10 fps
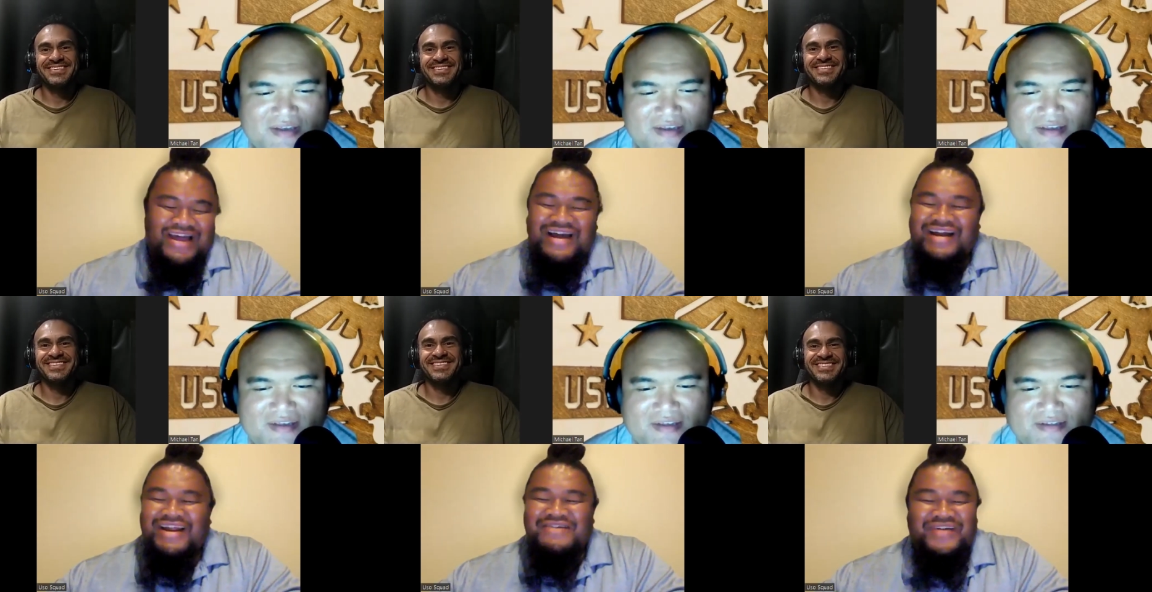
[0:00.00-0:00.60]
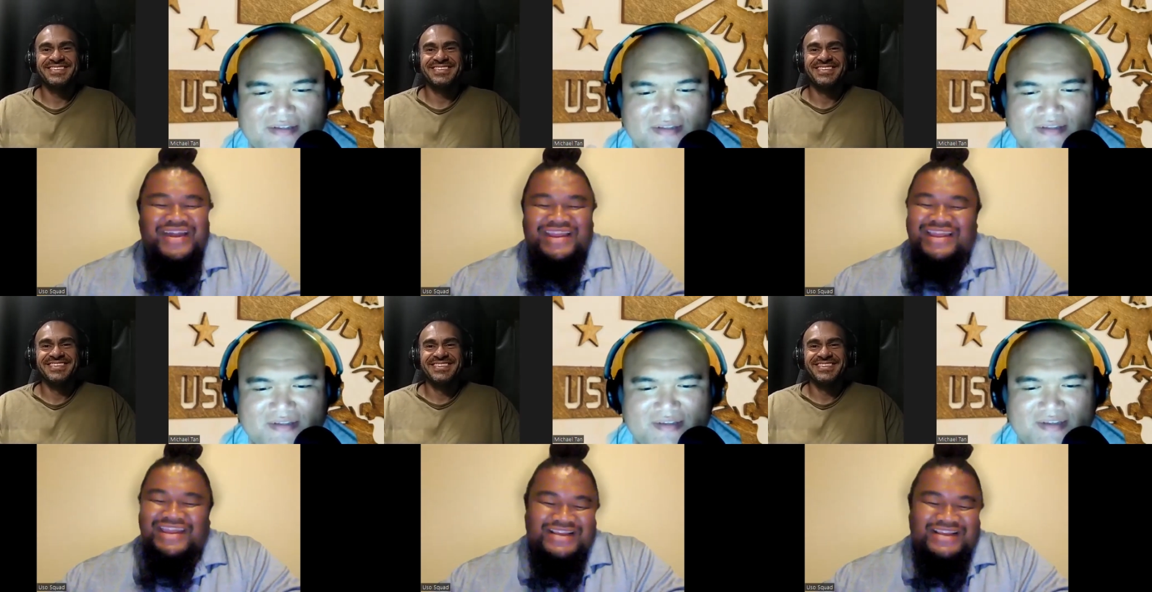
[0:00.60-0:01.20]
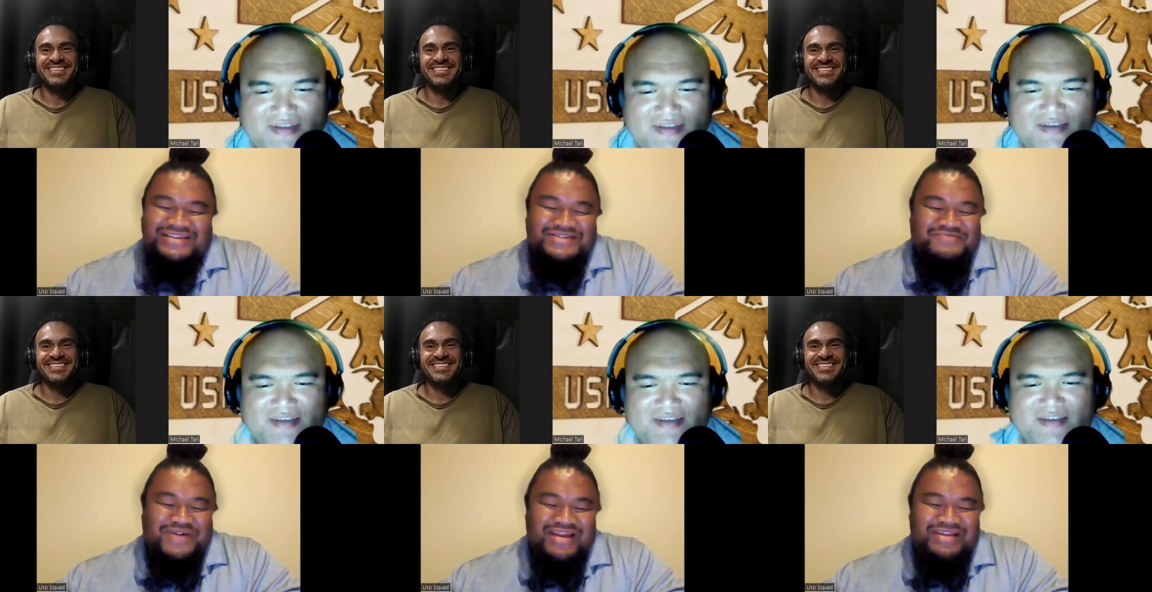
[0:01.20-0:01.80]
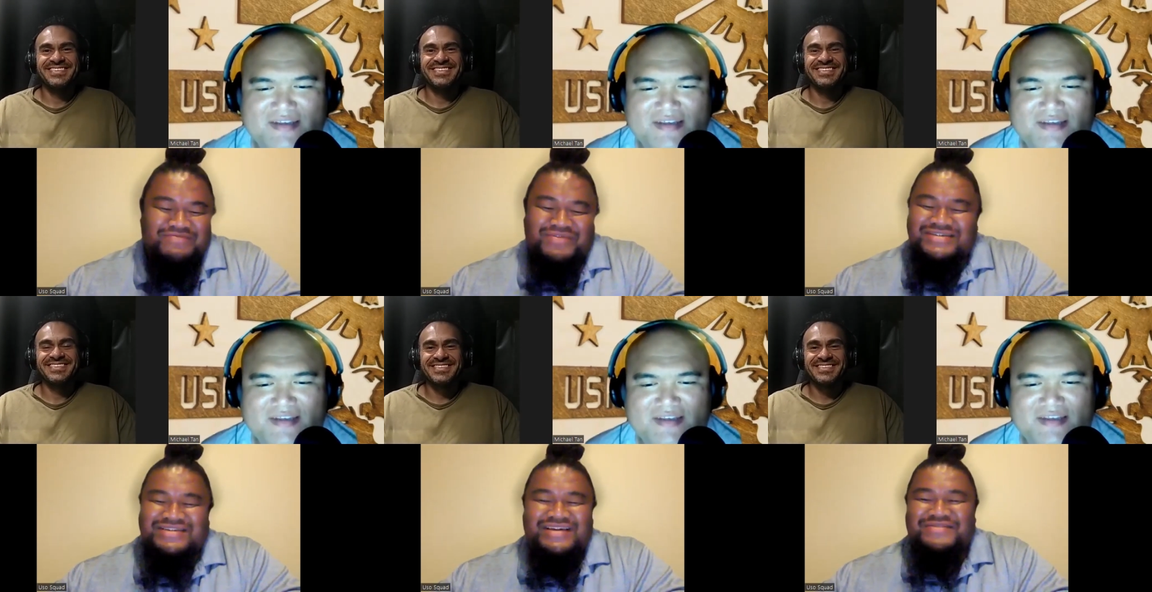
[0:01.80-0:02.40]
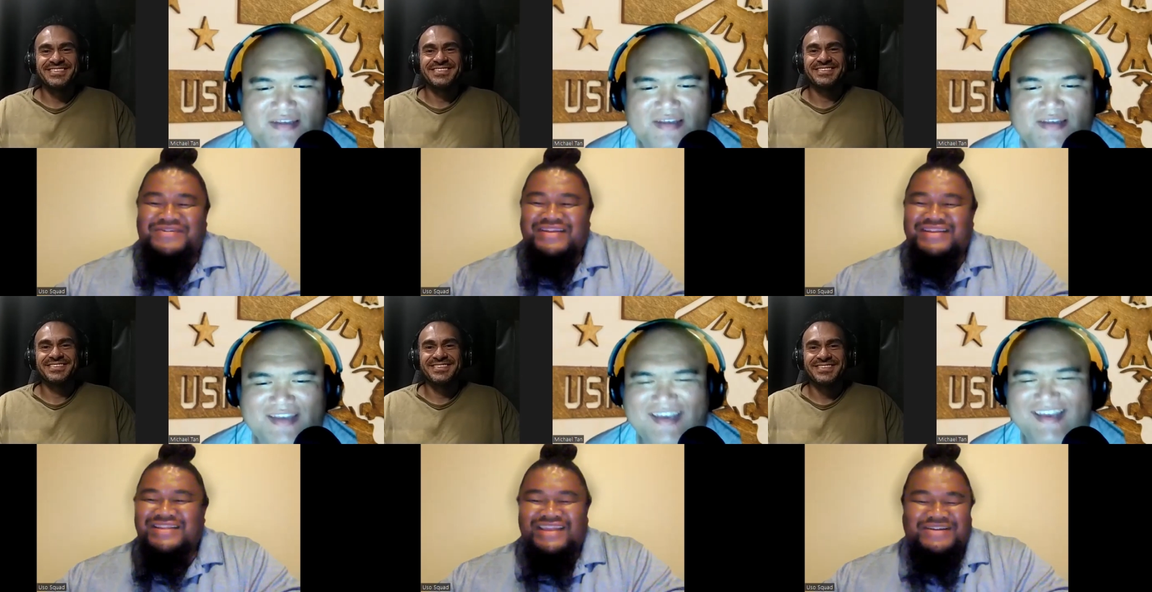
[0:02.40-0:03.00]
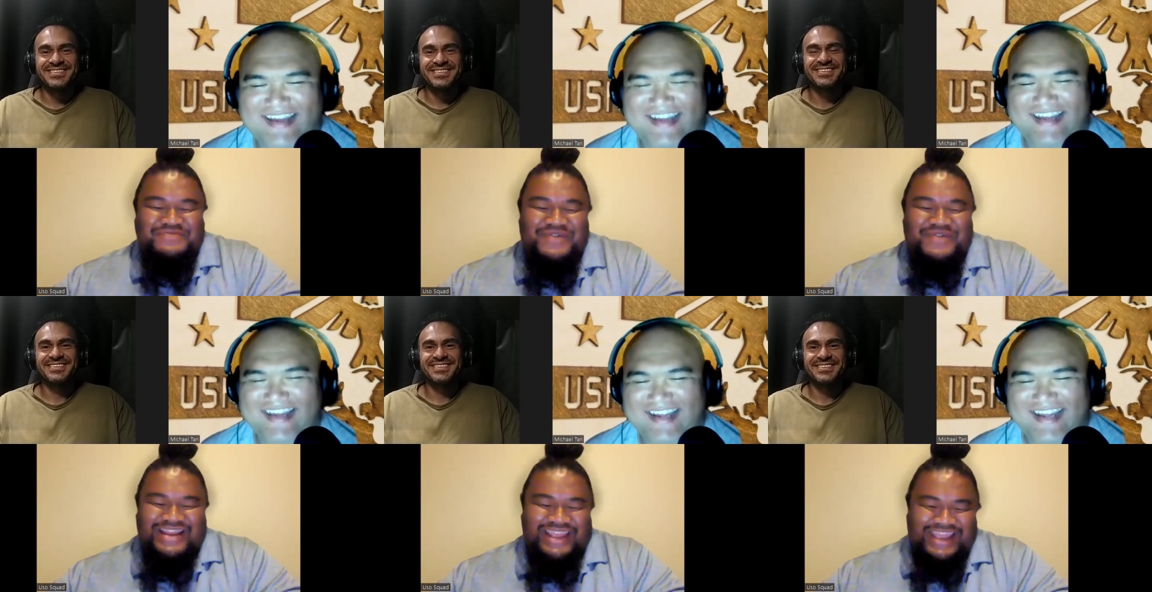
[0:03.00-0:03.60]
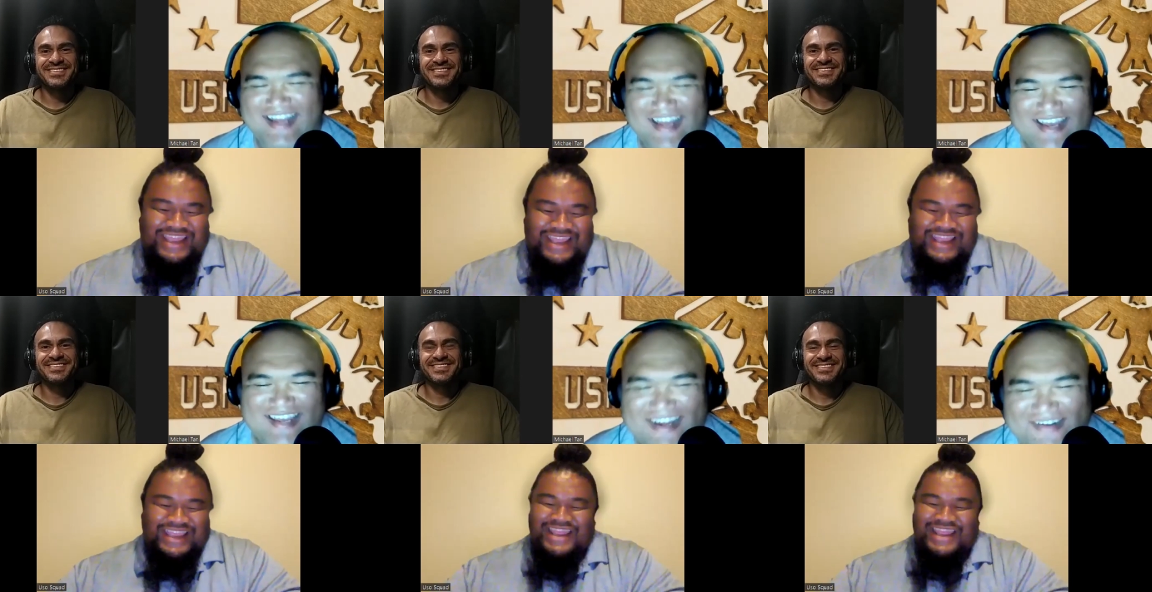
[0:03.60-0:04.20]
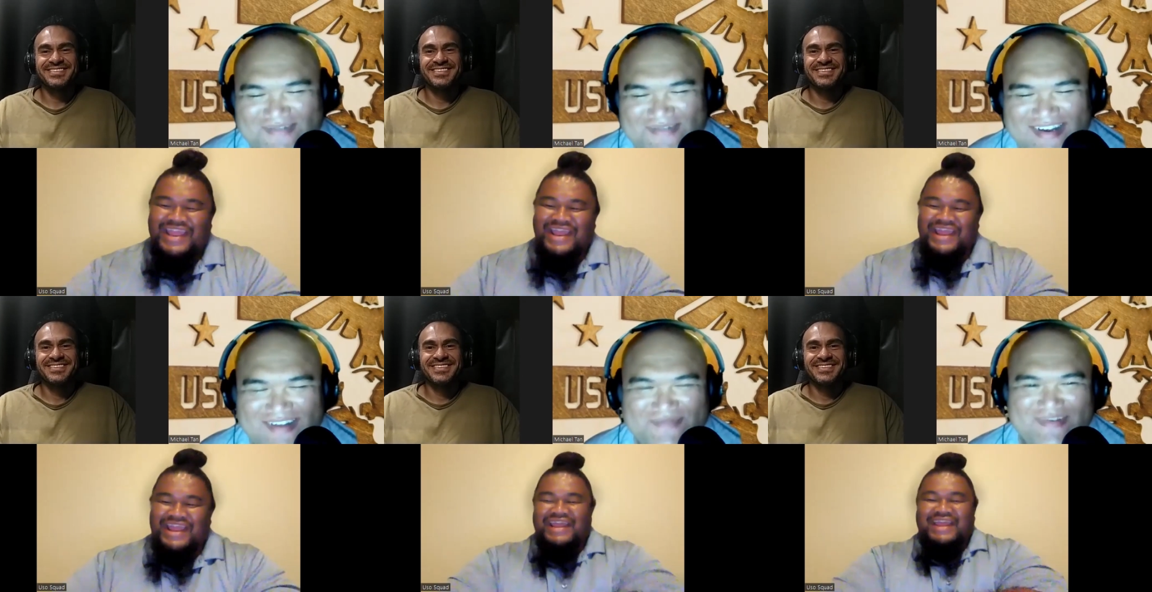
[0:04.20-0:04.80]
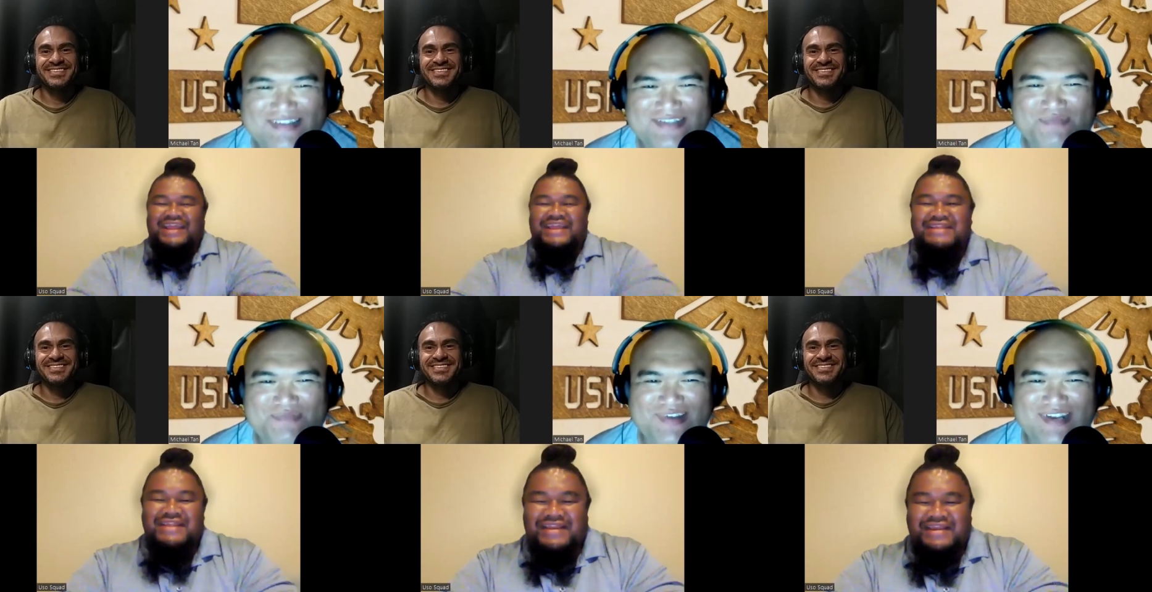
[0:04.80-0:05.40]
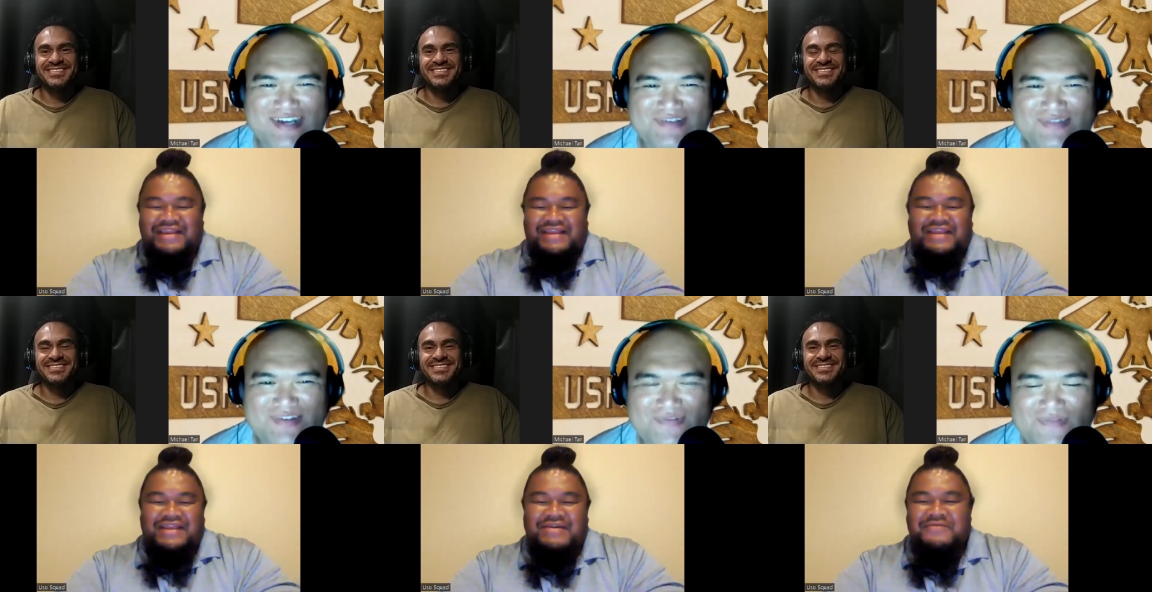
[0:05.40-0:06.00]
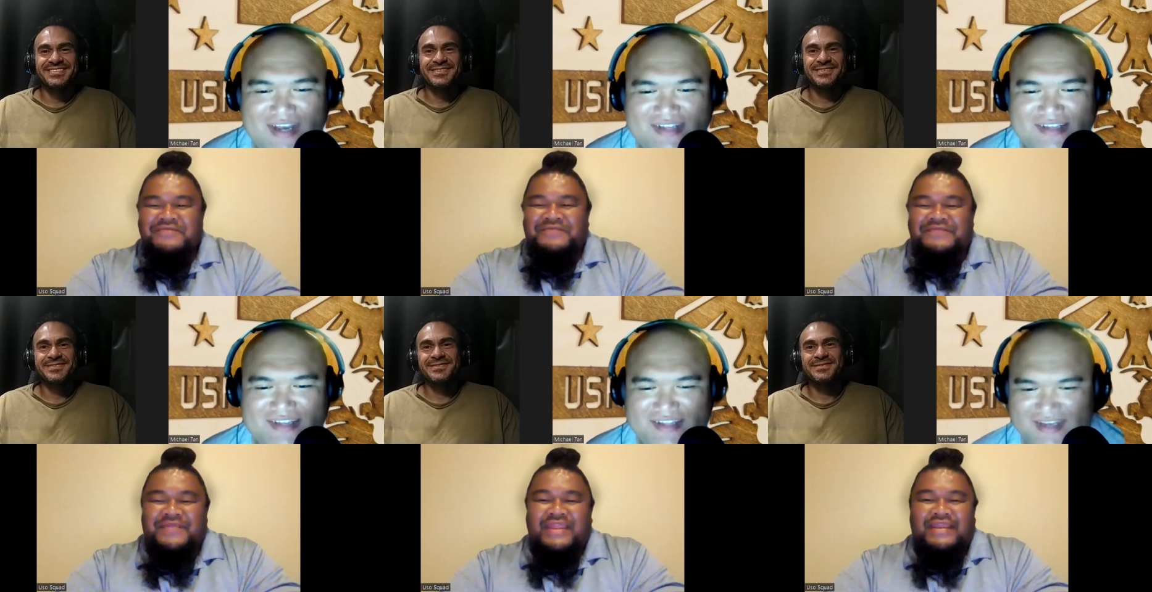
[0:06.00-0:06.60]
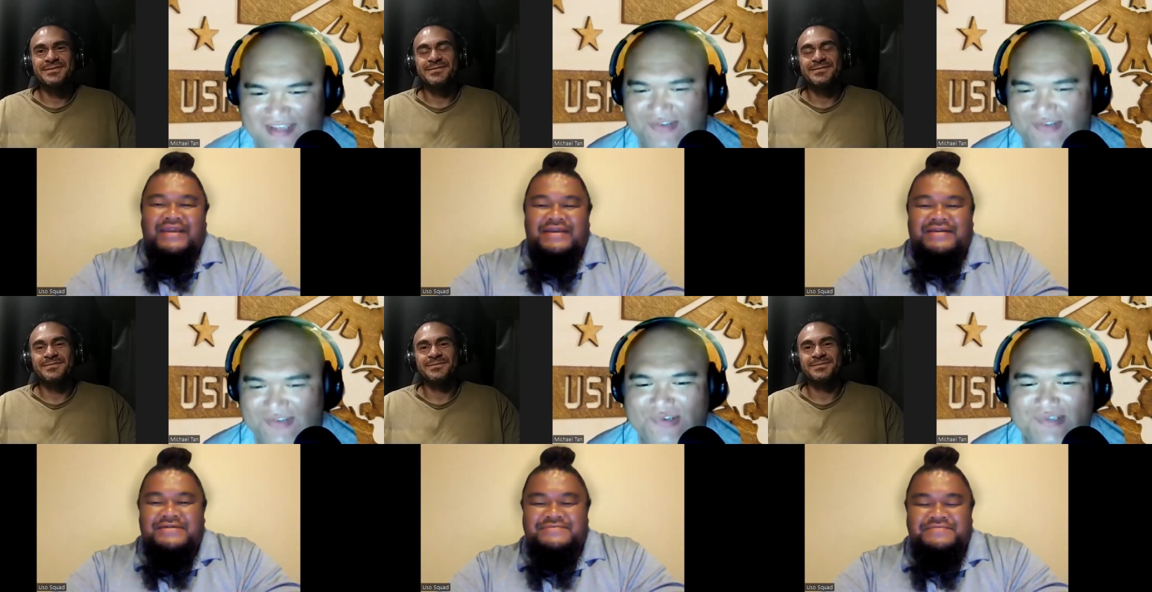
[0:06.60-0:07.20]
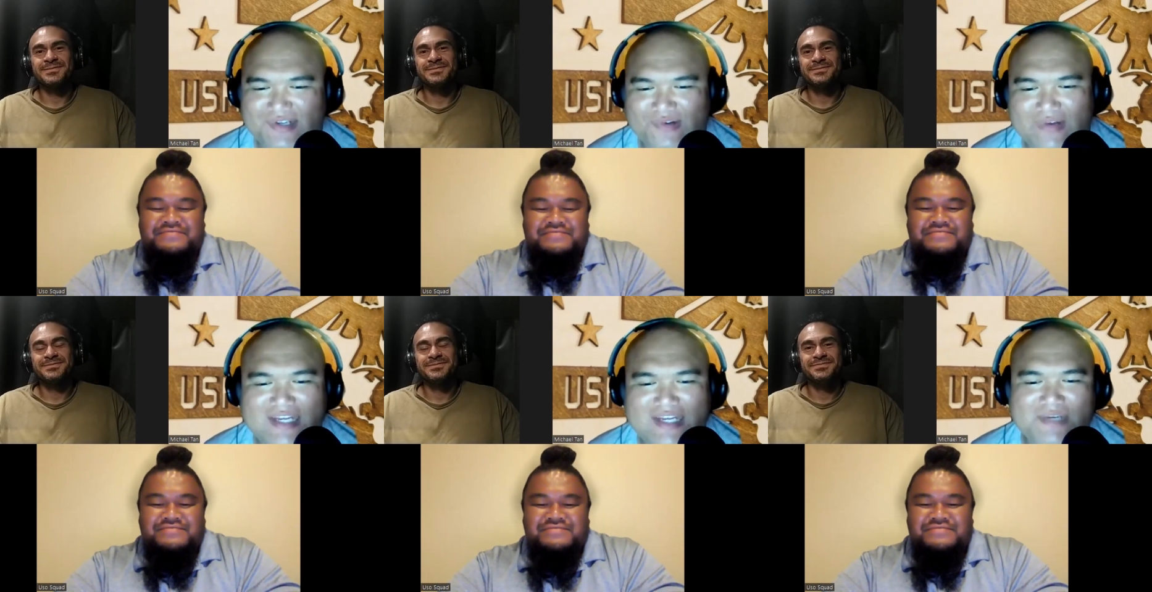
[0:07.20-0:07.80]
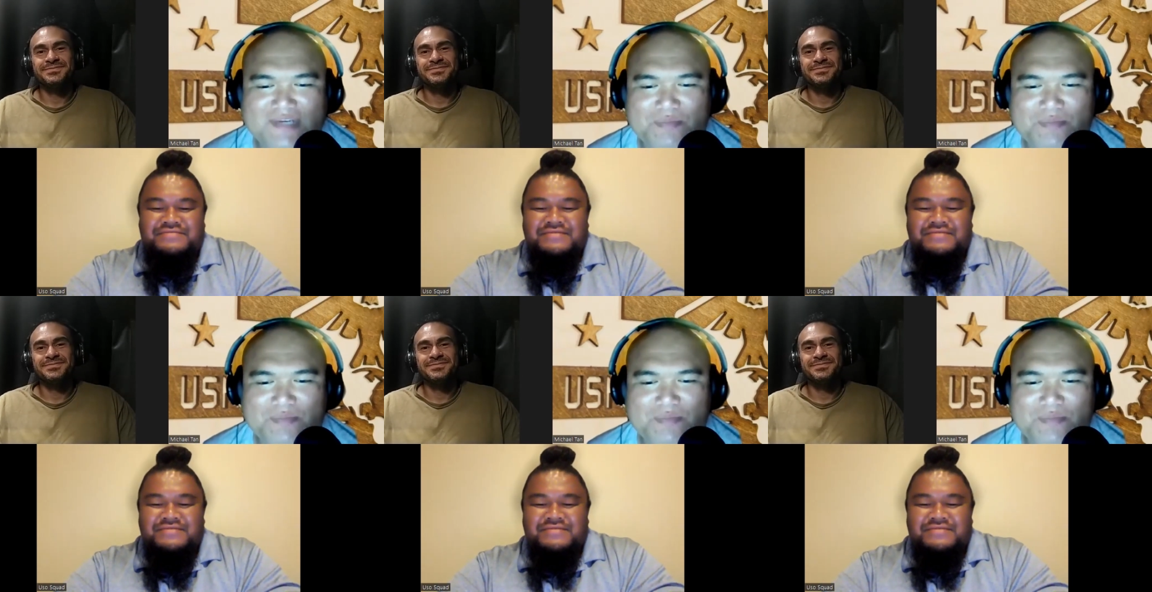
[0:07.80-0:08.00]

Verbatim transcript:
Speaker 1: All right, man. Hey, that's that's about it, boss. I don't know anything else.
Speaker 2: Yeah, and I want to point out the fact that you use a green